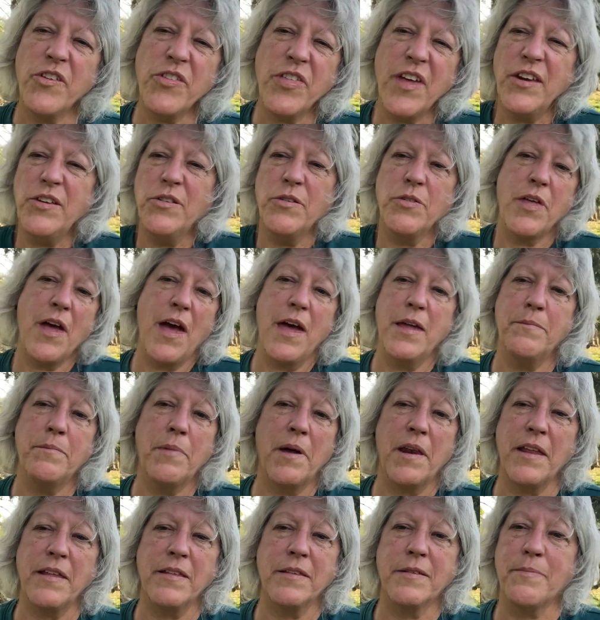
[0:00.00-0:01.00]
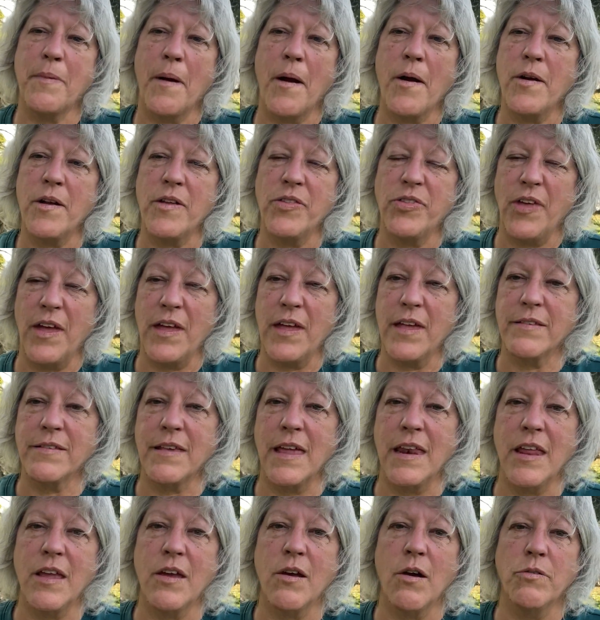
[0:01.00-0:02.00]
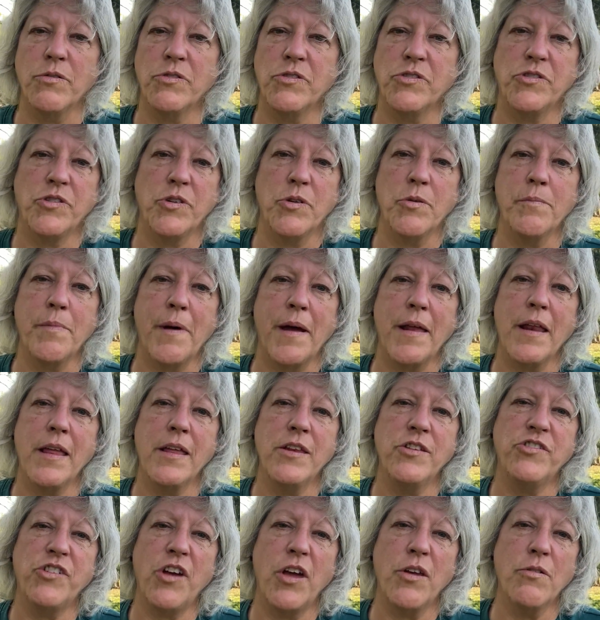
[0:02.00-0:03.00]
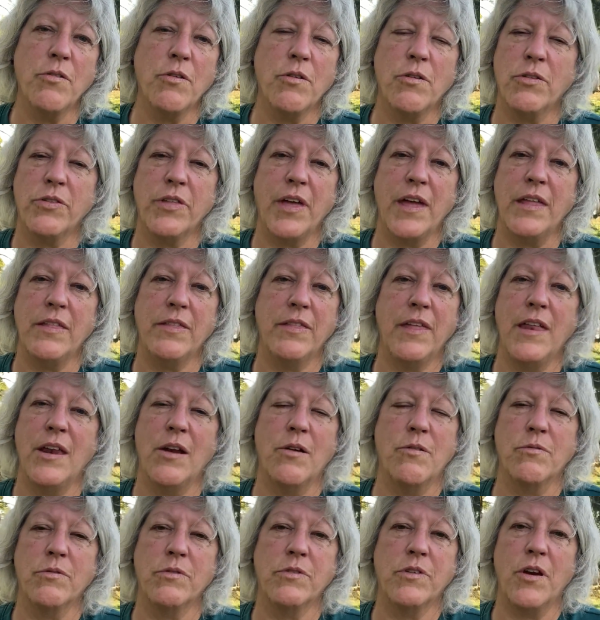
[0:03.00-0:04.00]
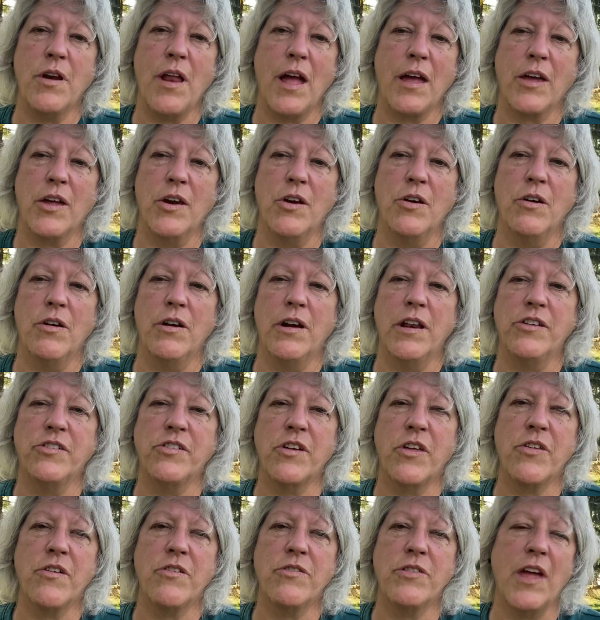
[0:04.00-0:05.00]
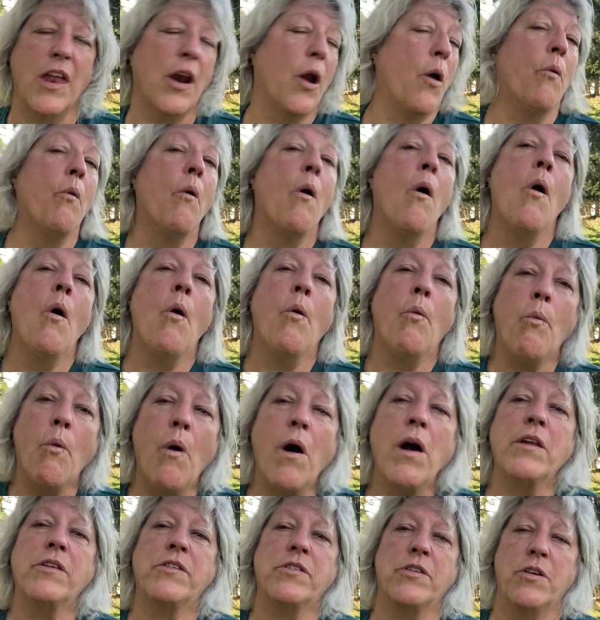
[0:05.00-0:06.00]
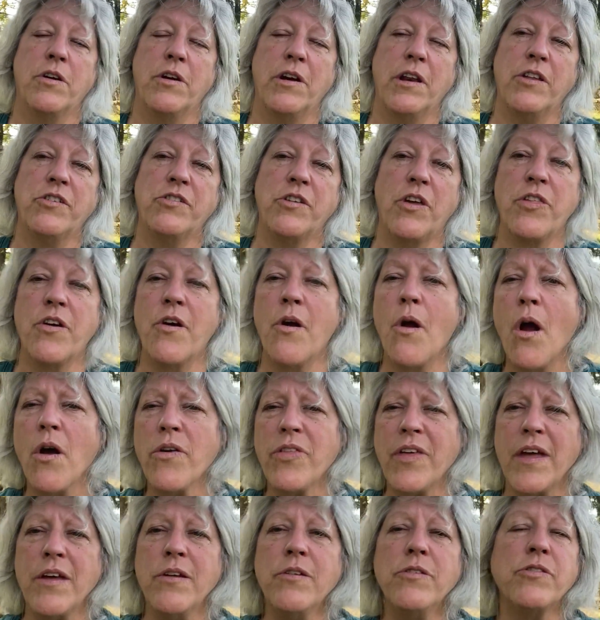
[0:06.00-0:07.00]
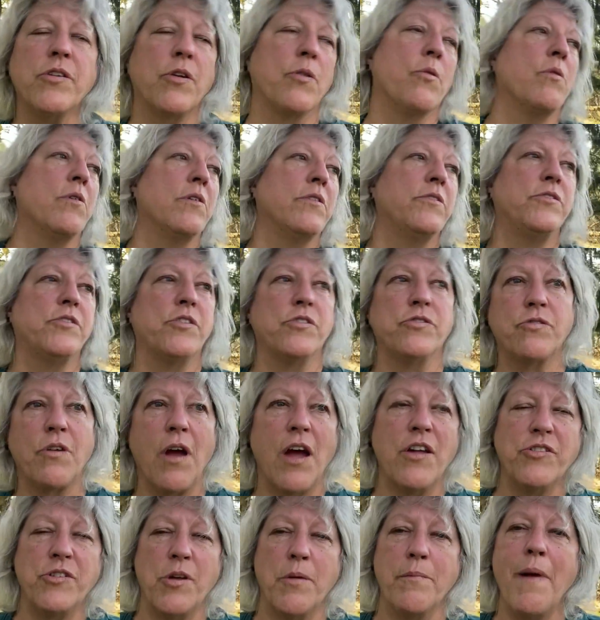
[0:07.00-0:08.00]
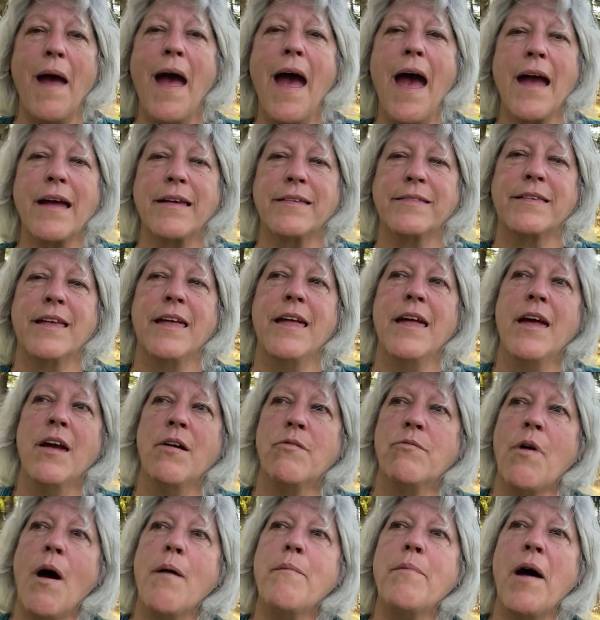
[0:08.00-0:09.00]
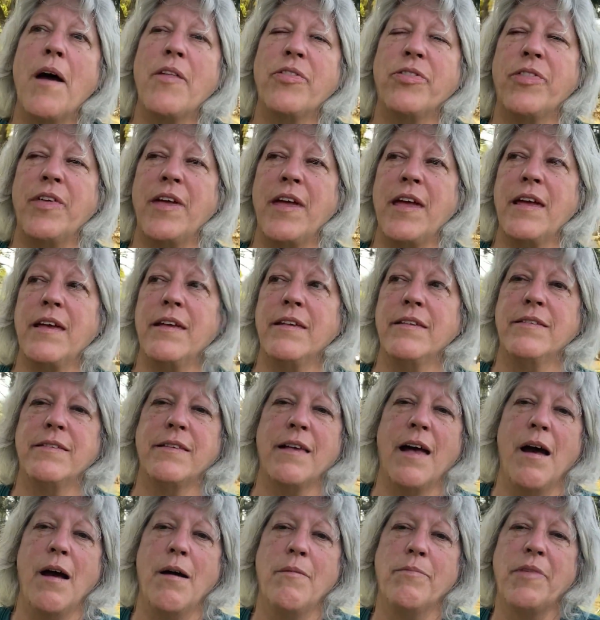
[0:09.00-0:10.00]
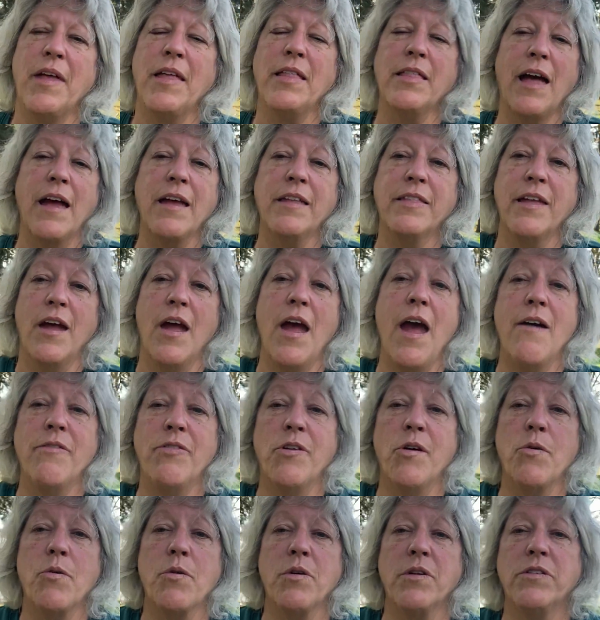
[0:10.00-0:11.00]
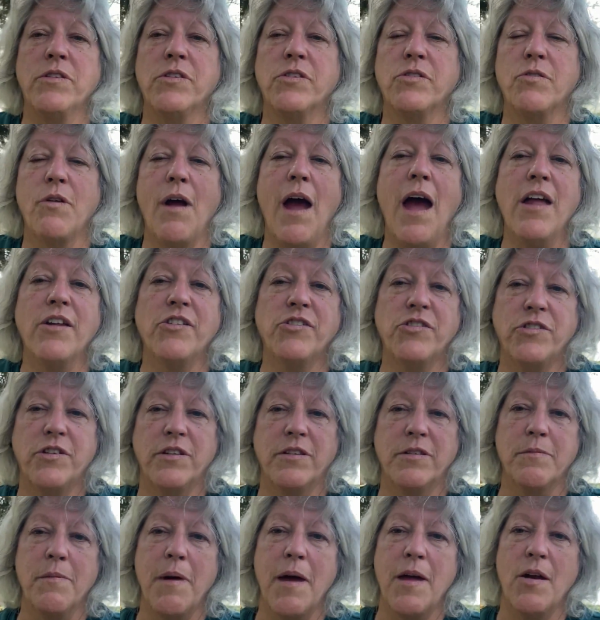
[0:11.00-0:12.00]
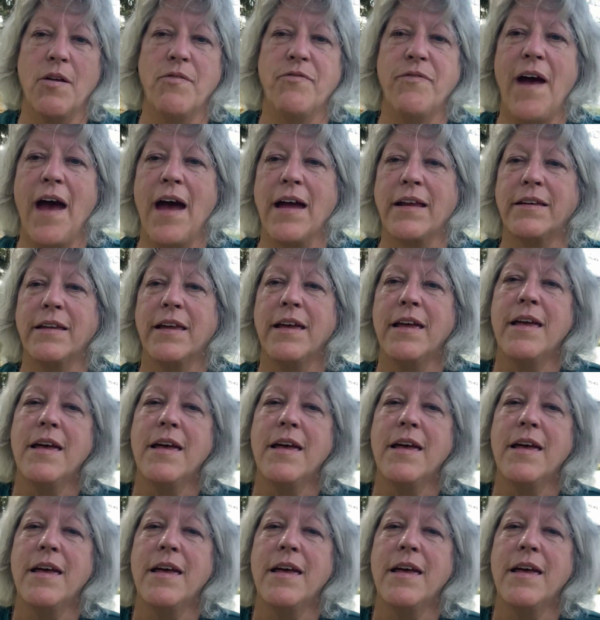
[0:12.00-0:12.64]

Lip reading: They do the head butting sparring thing as any goats do, but in general they're not going to hurt each other, and they don't want to hurt each other. They use their horns to scratch their backs, rub on things. They like to have their horns scratched, as a matter of fact.